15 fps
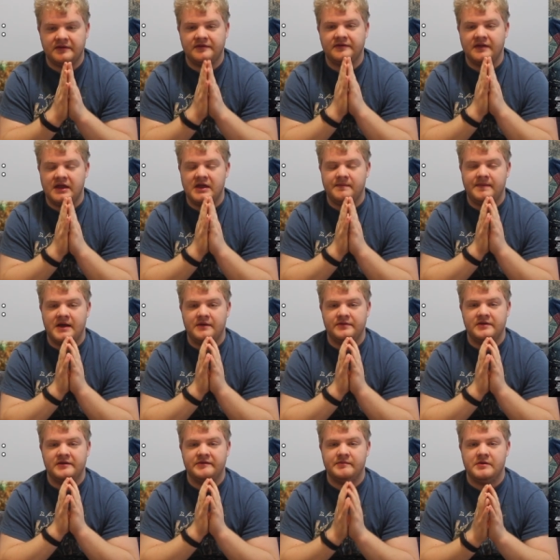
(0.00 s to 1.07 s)
to say
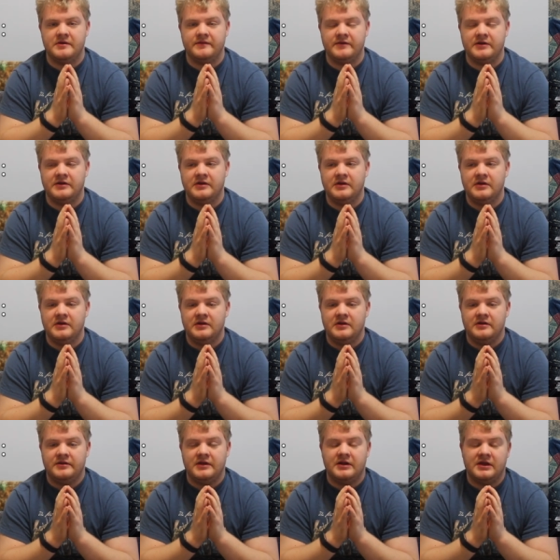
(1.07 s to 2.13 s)
about this movie
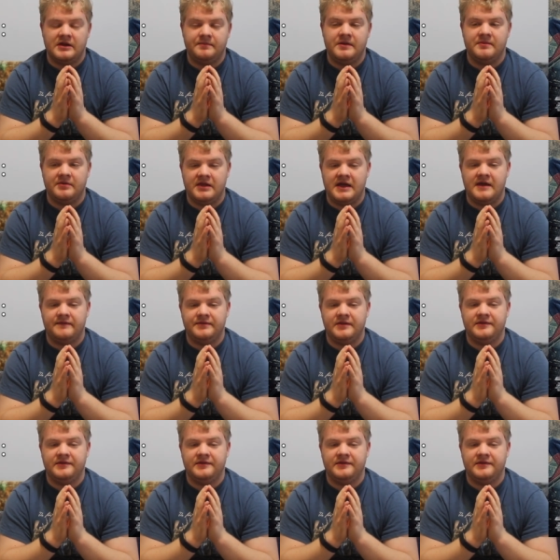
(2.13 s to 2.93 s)
that a lot of people have.